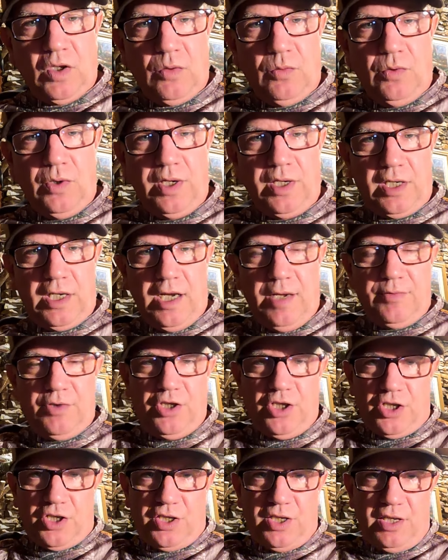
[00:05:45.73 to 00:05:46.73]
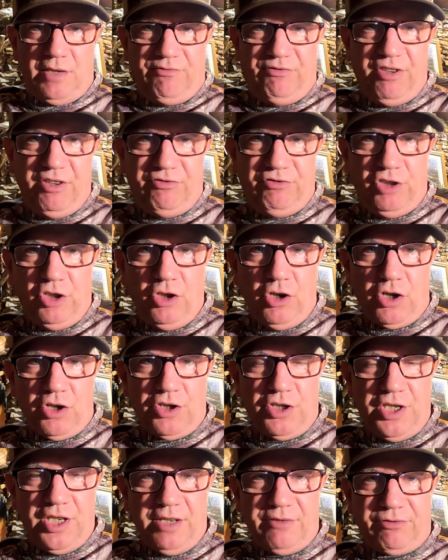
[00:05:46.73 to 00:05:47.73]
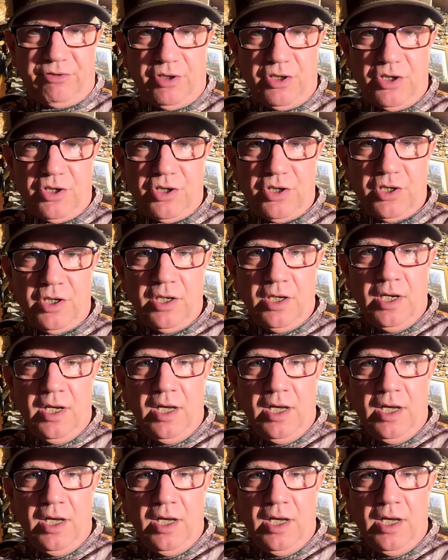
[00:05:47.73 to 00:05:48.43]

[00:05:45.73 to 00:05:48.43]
when it comes just to the 50-yard difference.